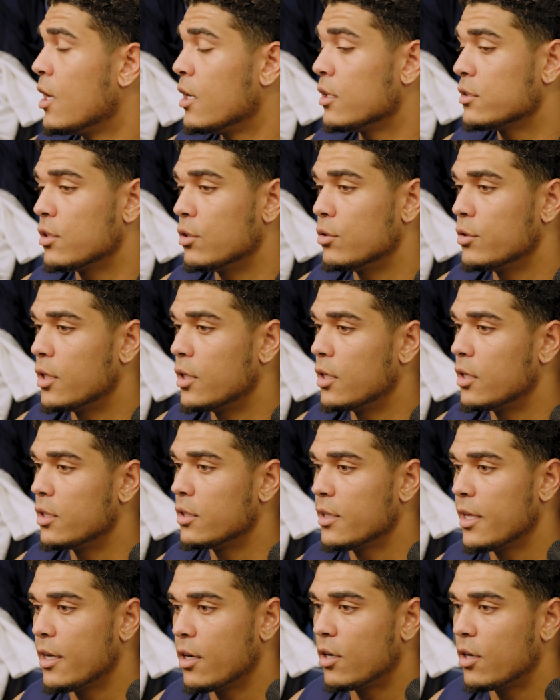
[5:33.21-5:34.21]
So
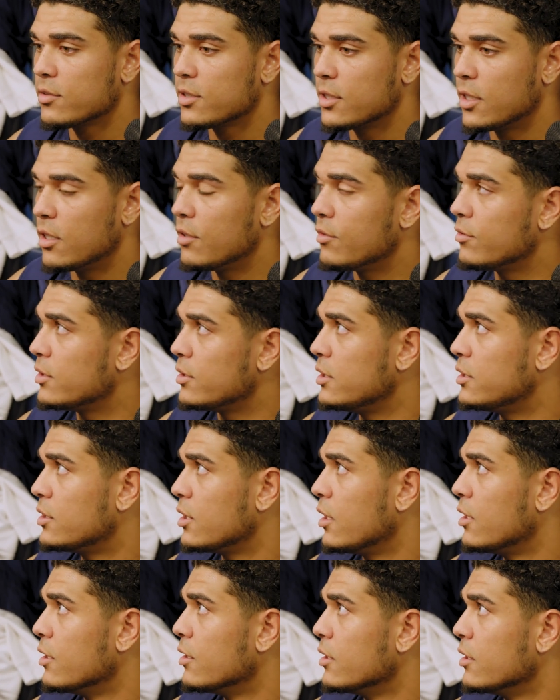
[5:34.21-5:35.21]
they offset of each
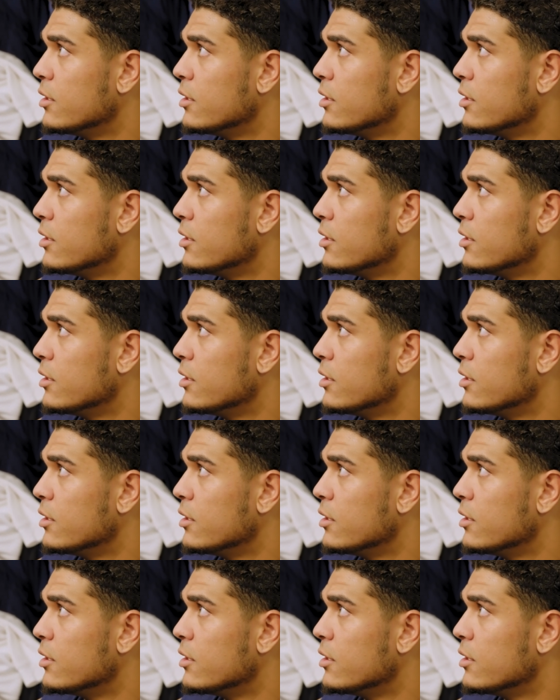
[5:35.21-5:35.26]
other,